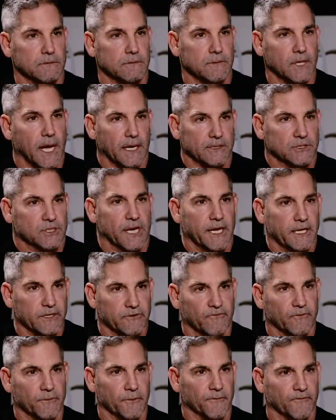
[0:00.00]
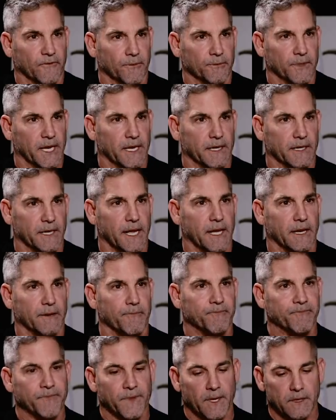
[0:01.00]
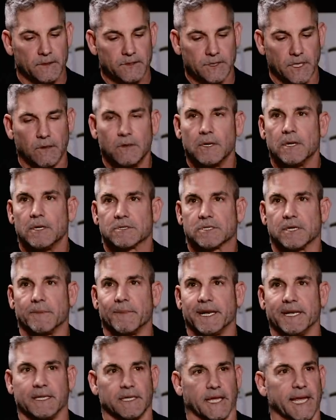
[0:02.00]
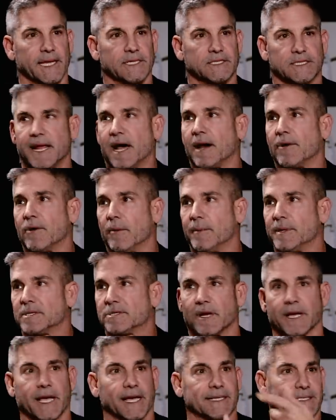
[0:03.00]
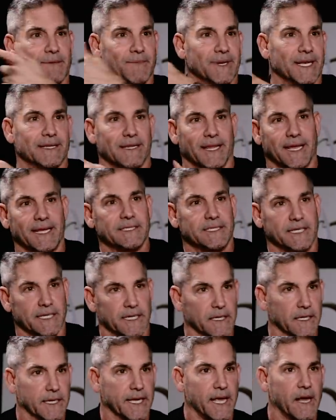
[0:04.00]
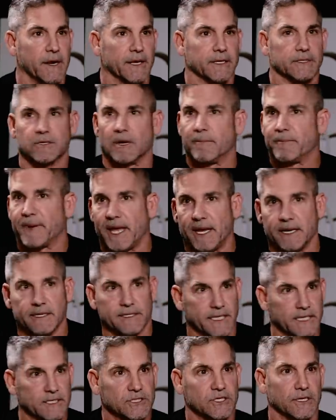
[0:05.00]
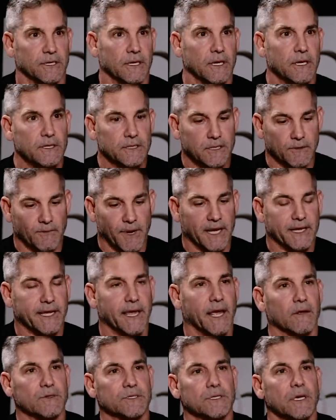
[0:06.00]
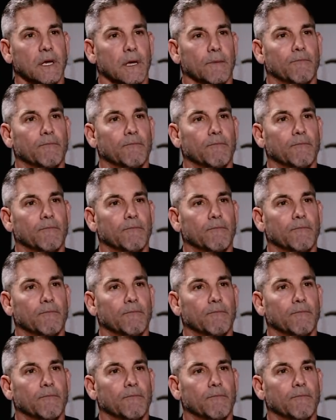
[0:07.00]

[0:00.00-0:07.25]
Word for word: not change from, from day to day. Right. And it's so the same number. Somebody lays out on me. So I got somebody lazy in accounting. So I'm paying attention to my accounts.